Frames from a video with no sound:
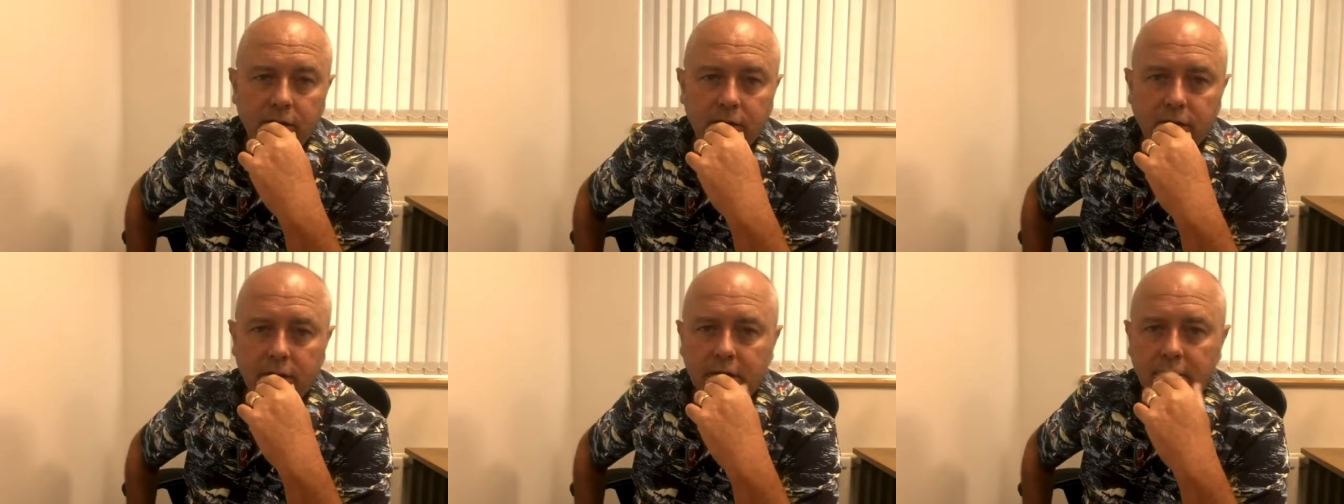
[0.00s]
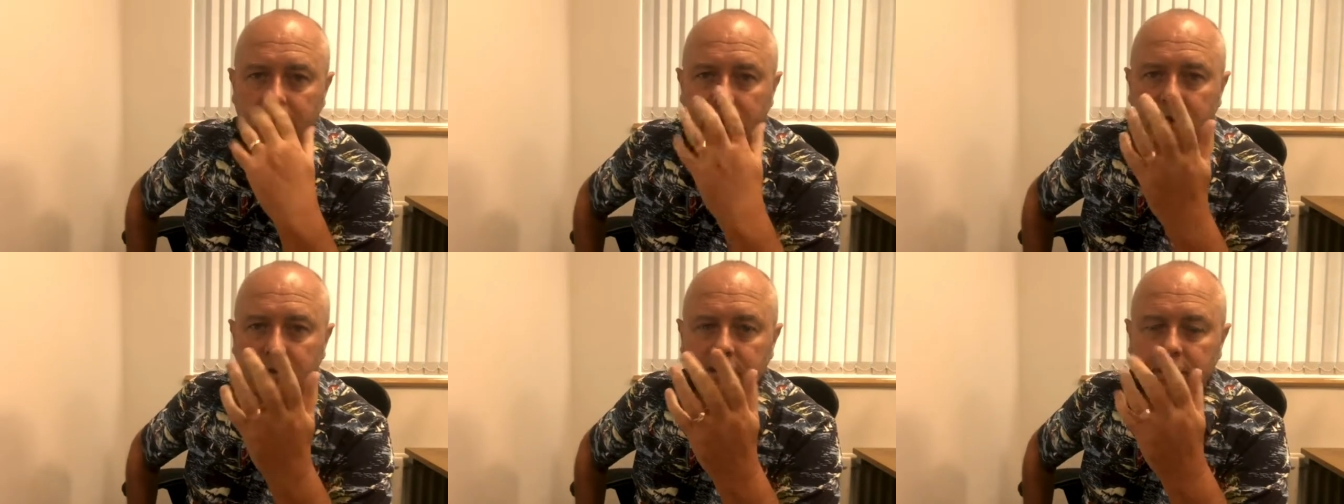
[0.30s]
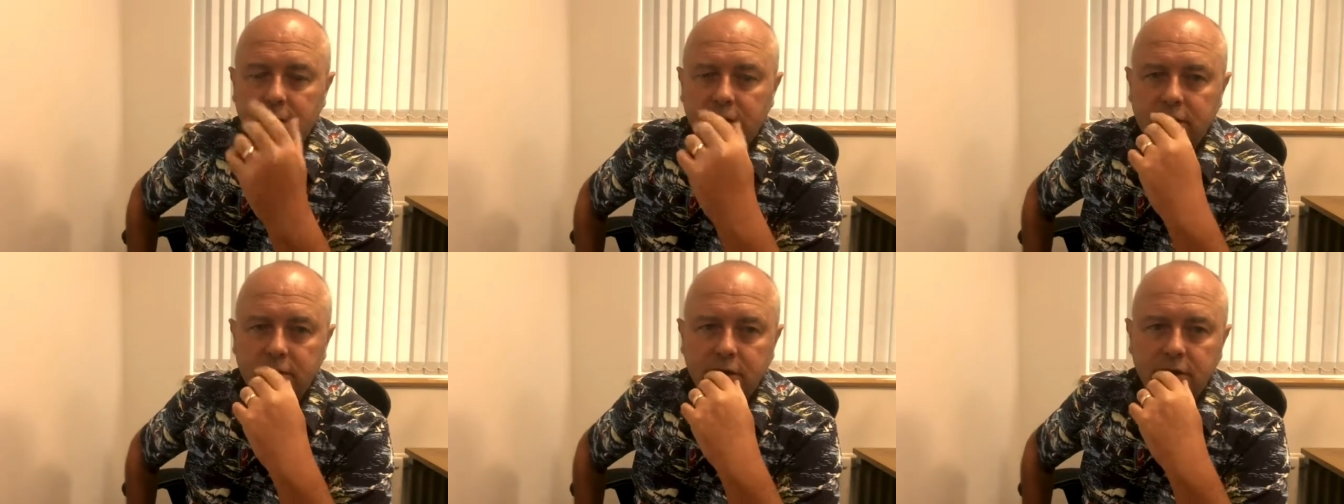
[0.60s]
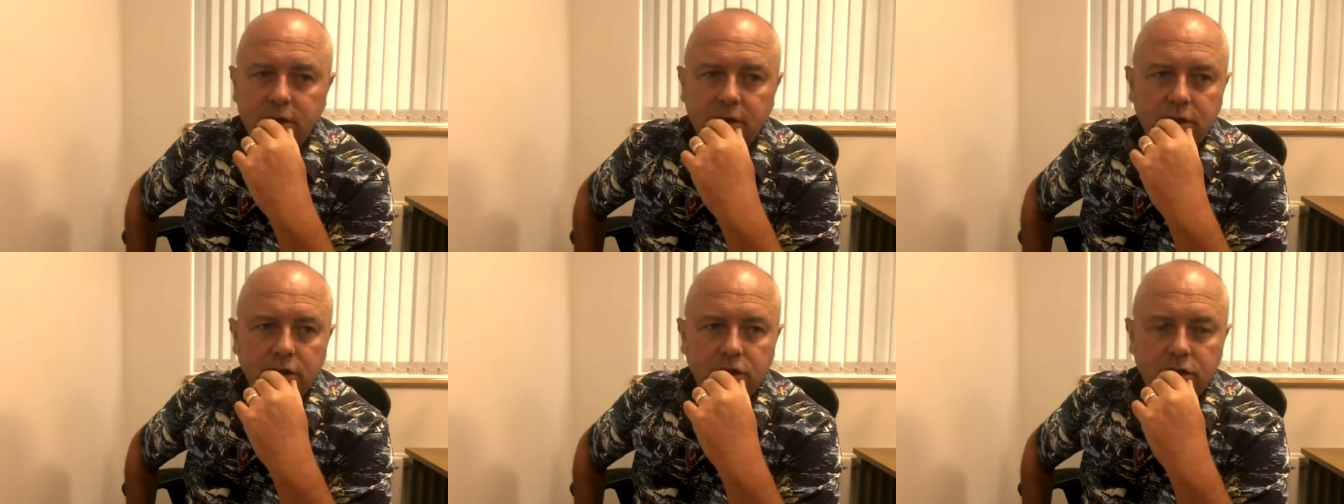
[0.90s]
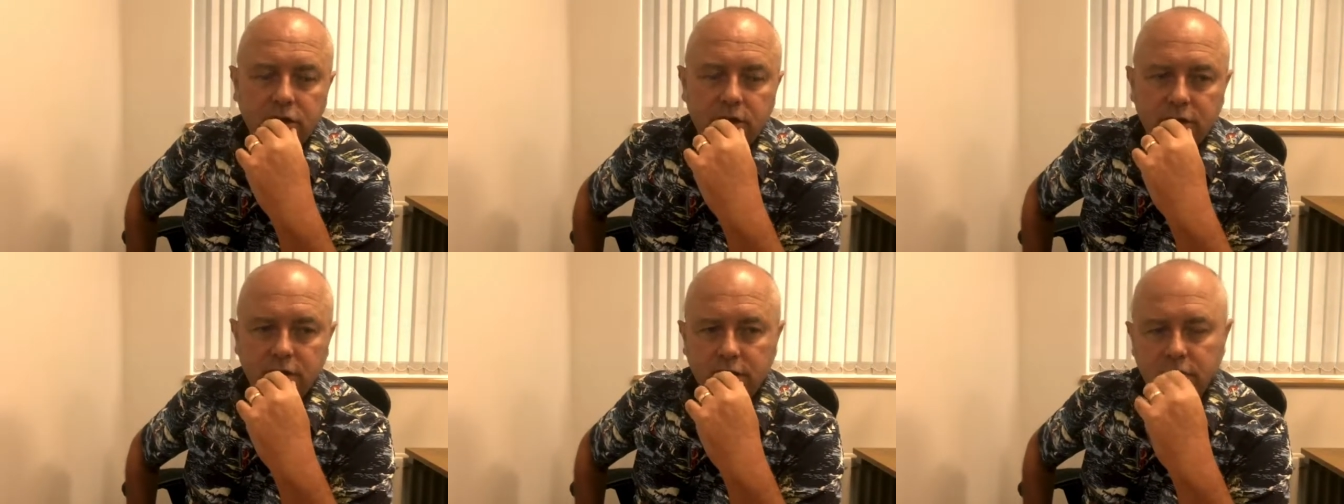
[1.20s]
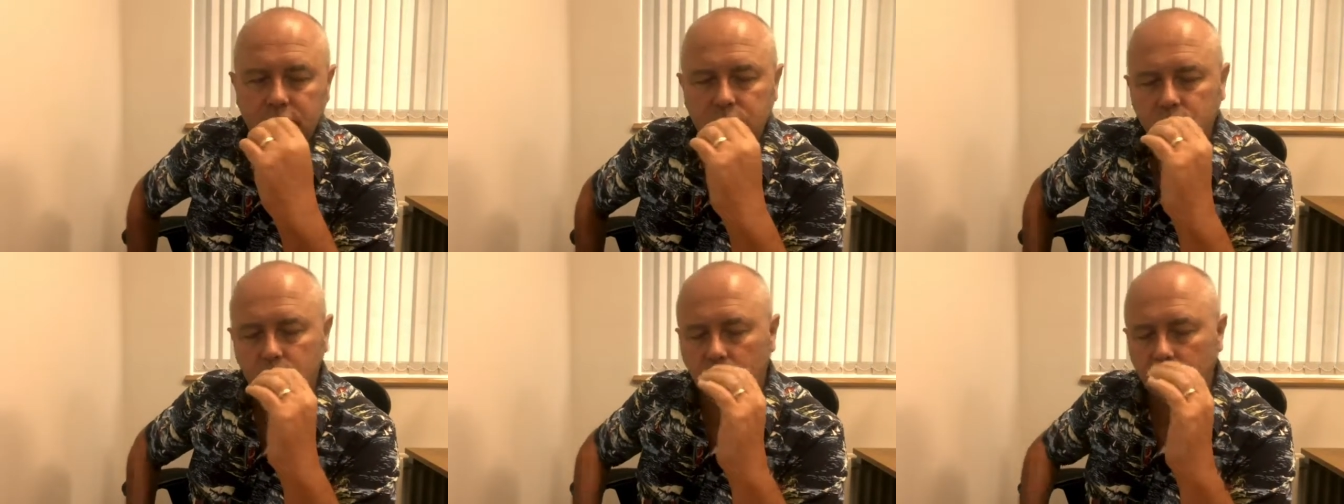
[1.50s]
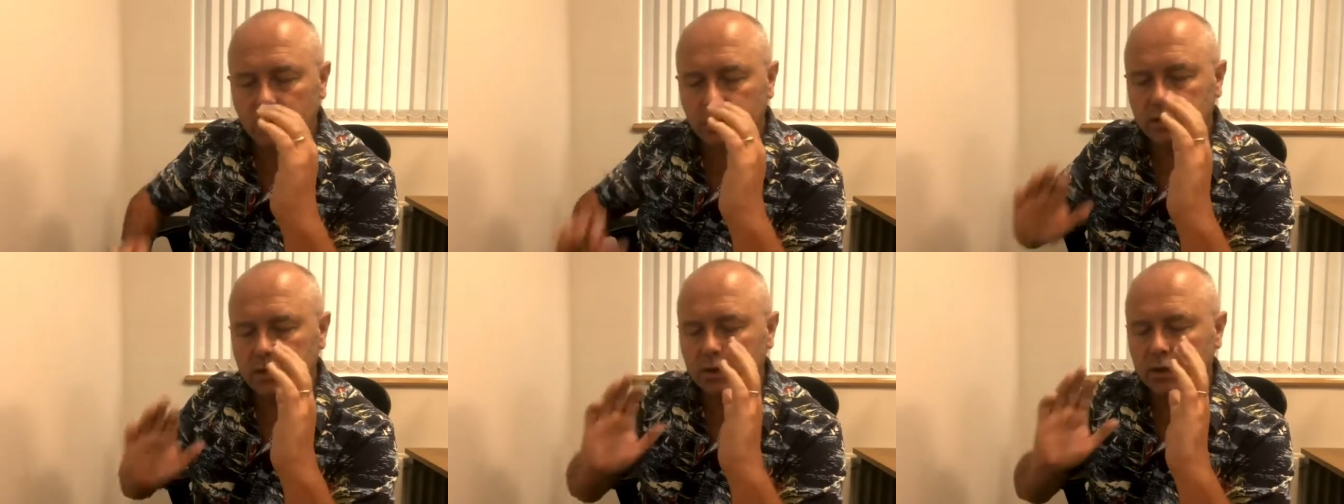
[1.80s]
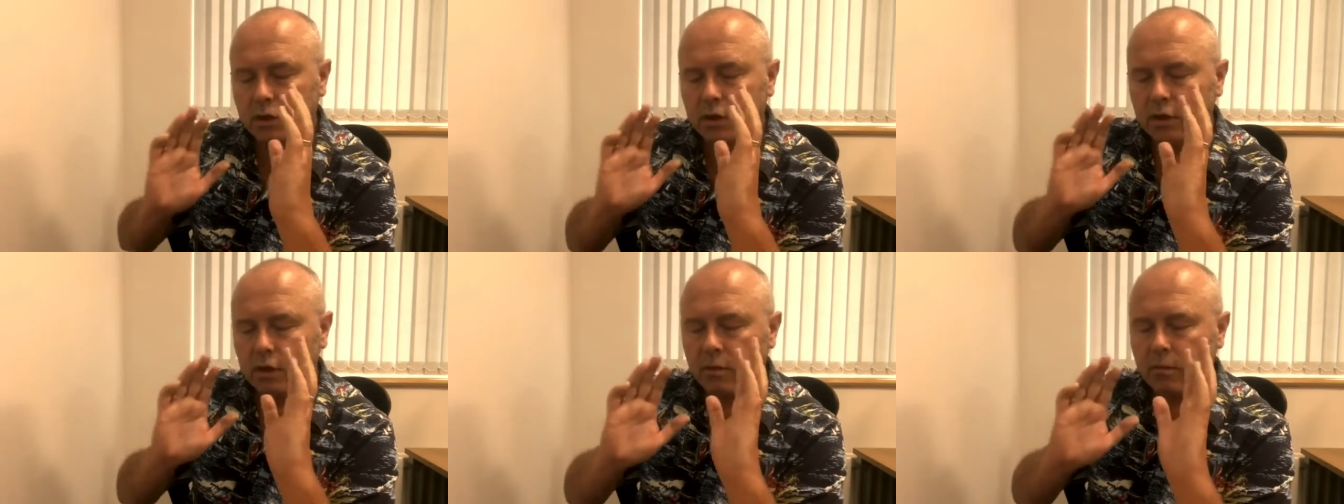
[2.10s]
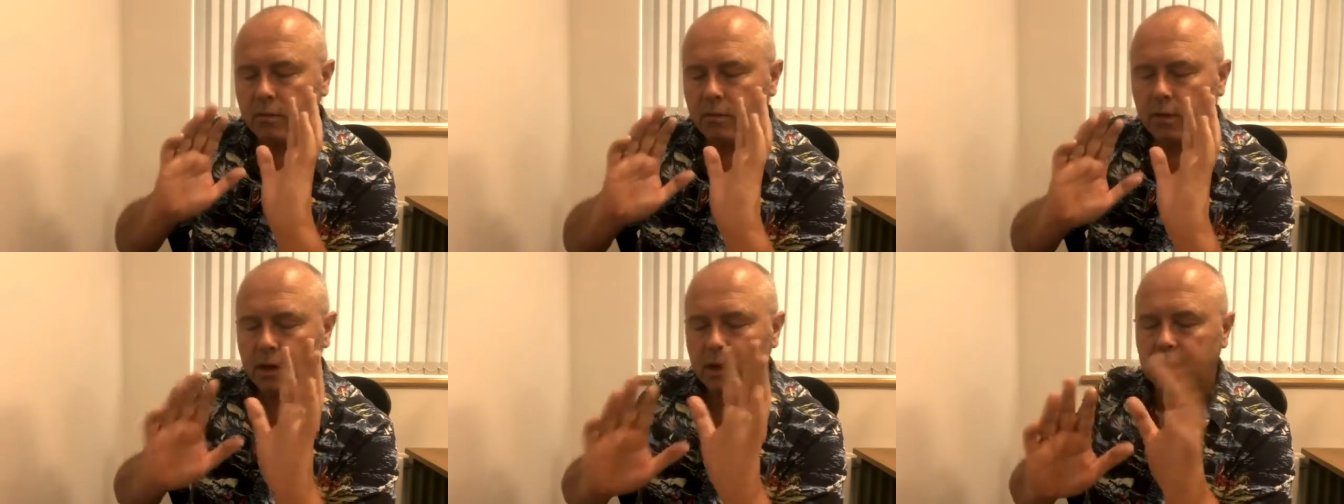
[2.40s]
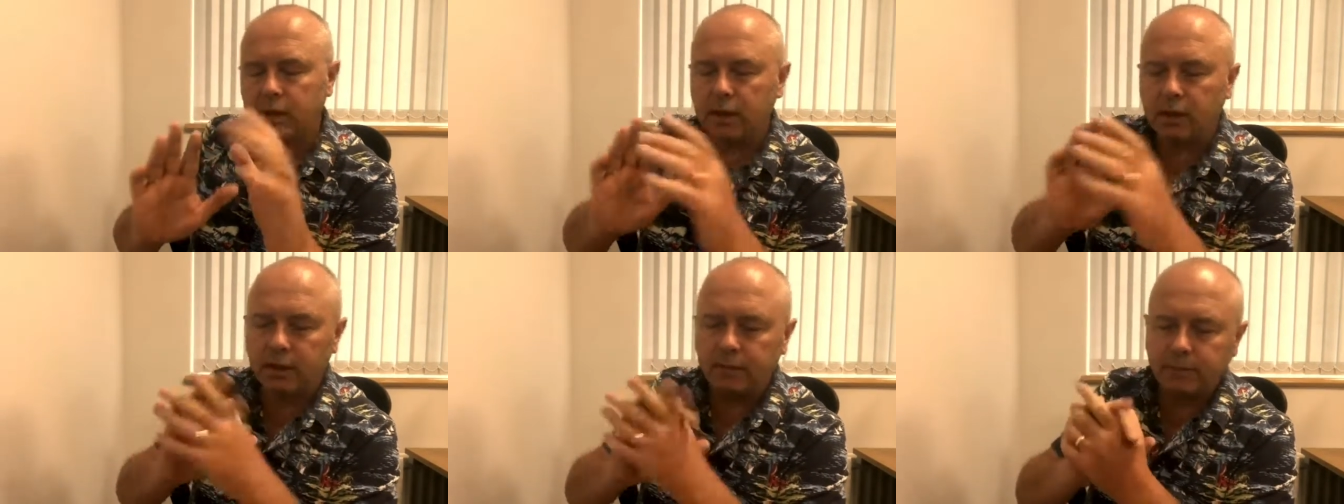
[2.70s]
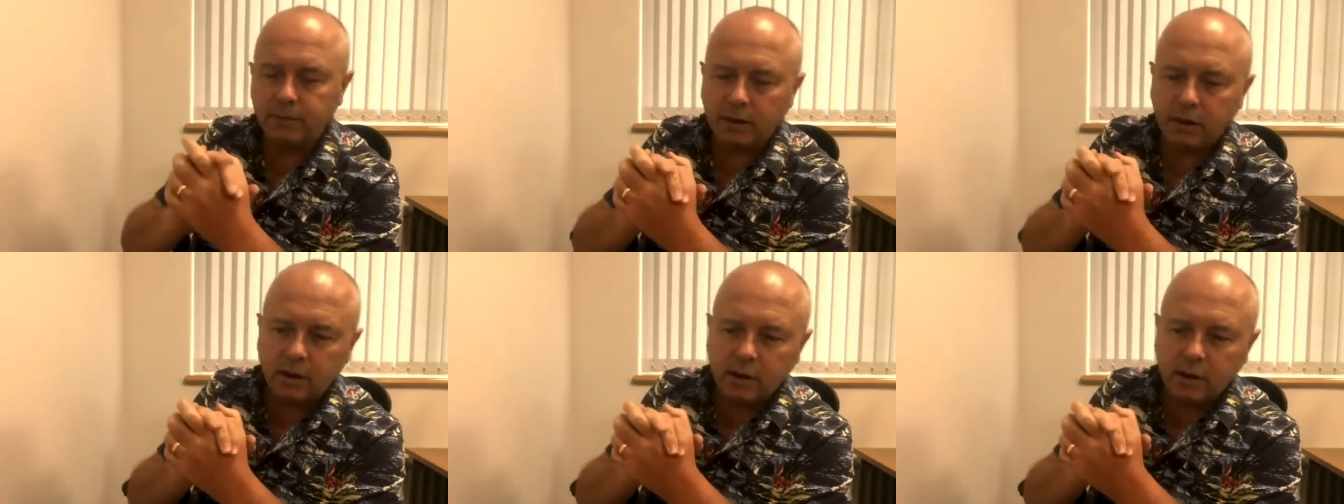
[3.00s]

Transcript: that's the thing. It's what's her market.